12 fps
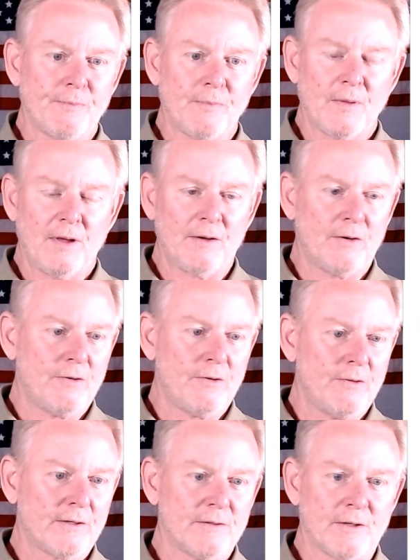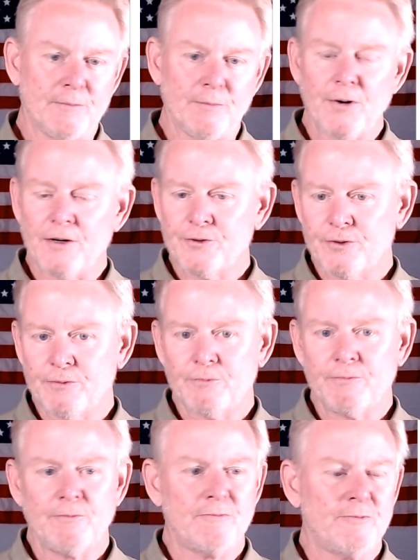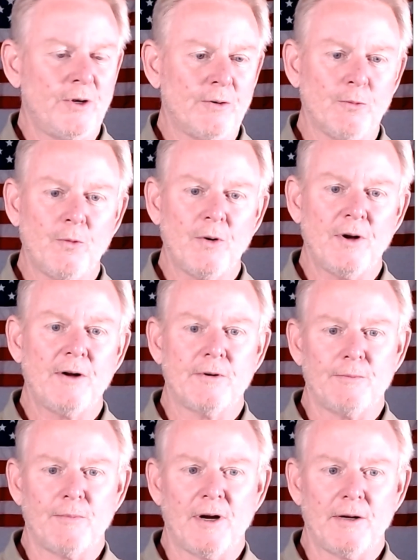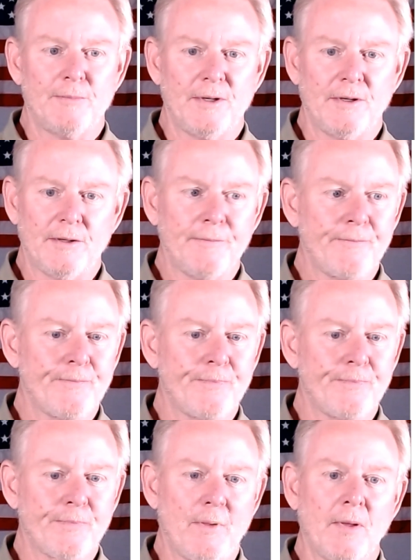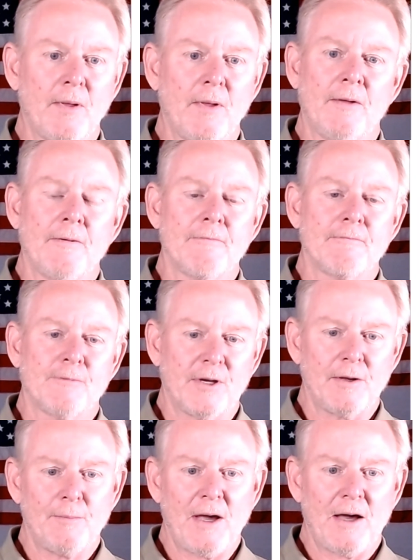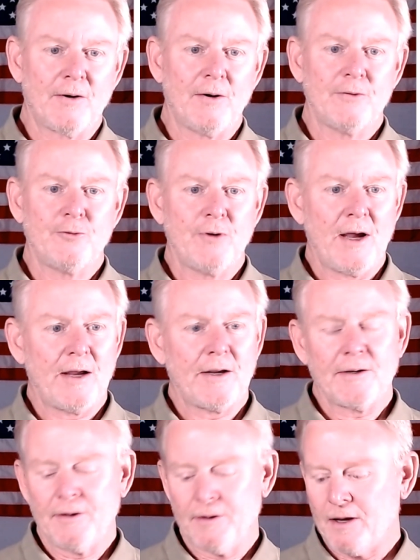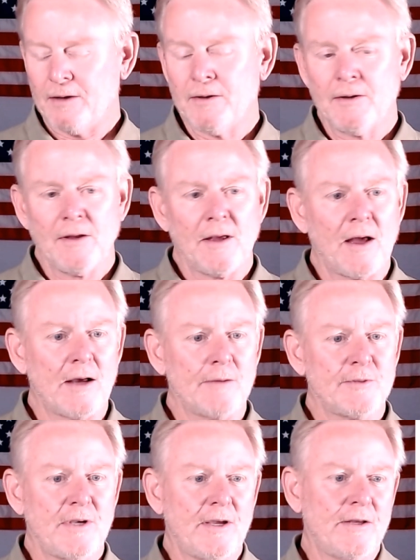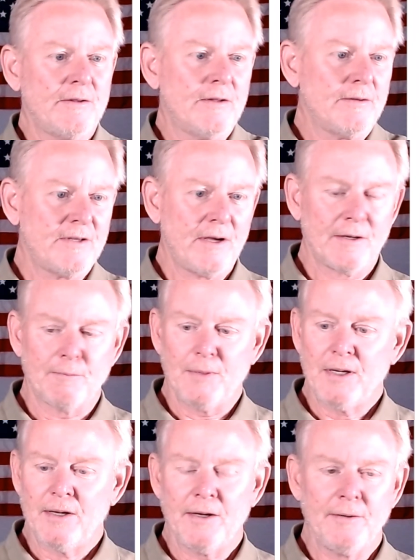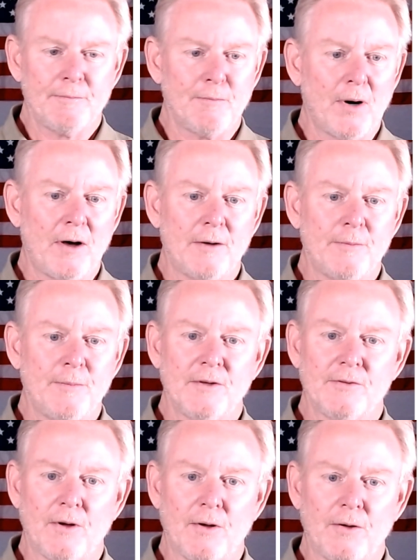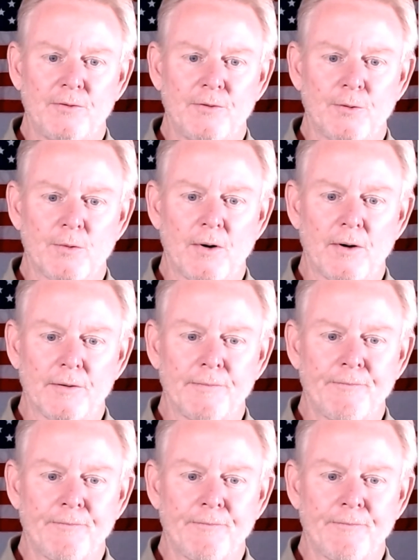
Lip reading: incorrect compression, whatever it might be. To get back on track, I'm saying that Tech B, Bob, is also wrong.